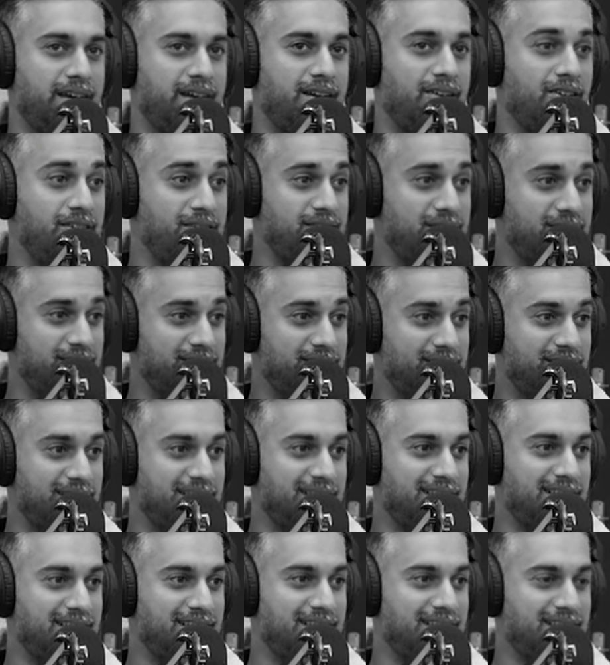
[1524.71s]
in
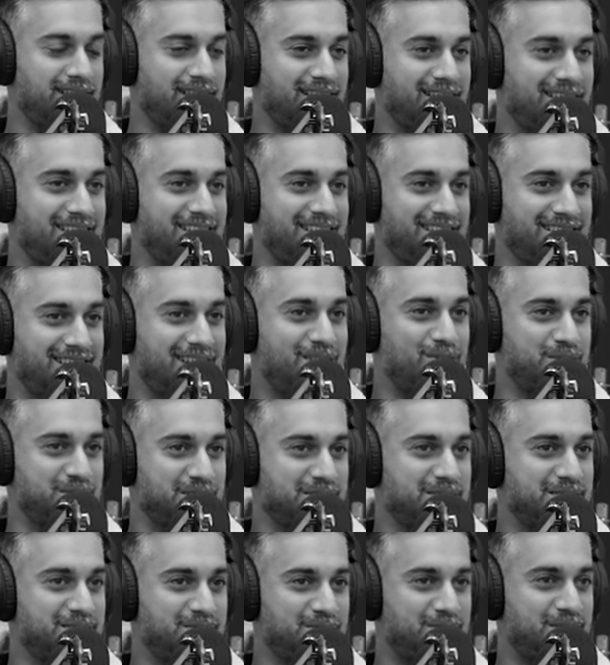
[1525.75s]
London, and I think that
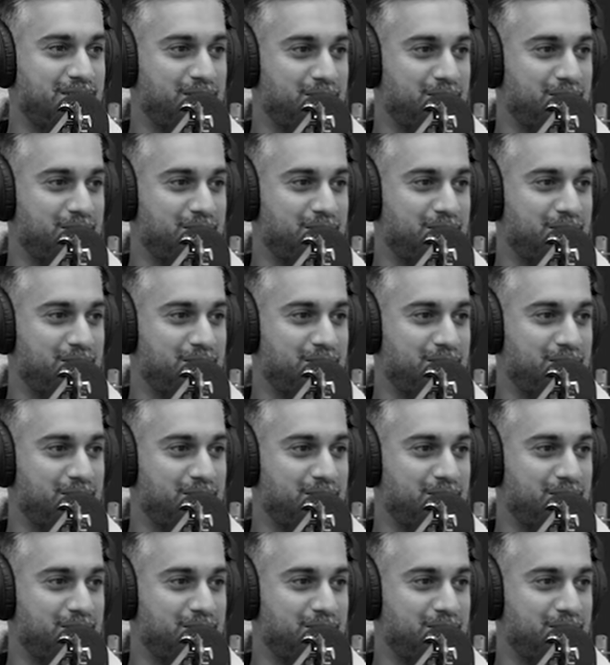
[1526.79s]
was